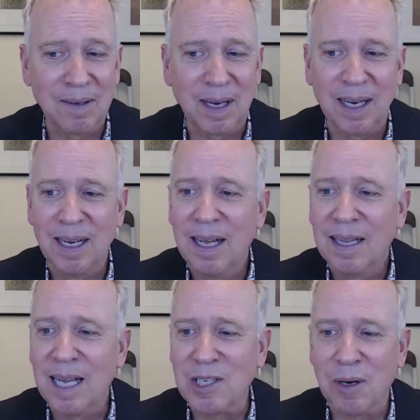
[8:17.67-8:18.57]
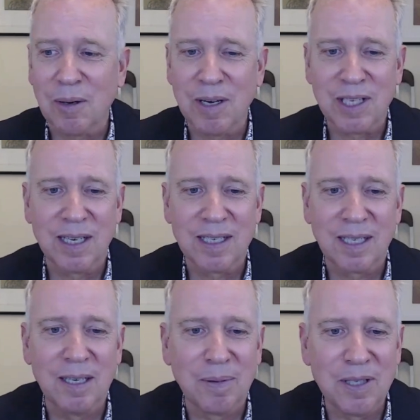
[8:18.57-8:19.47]
Okay. Thanks for that question,
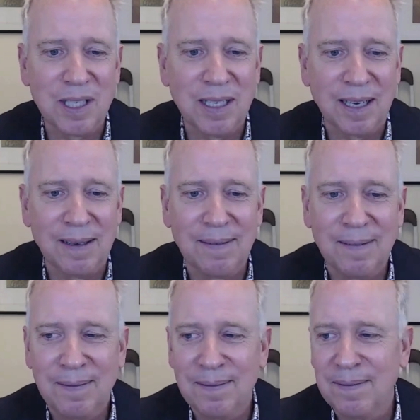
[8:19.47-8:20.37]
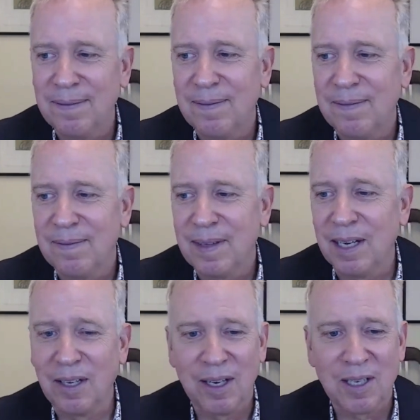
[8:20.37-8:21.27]
Leslie. I appreciate that.
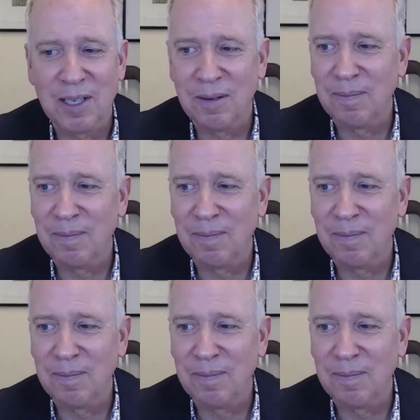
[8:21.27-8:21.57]
And good luck to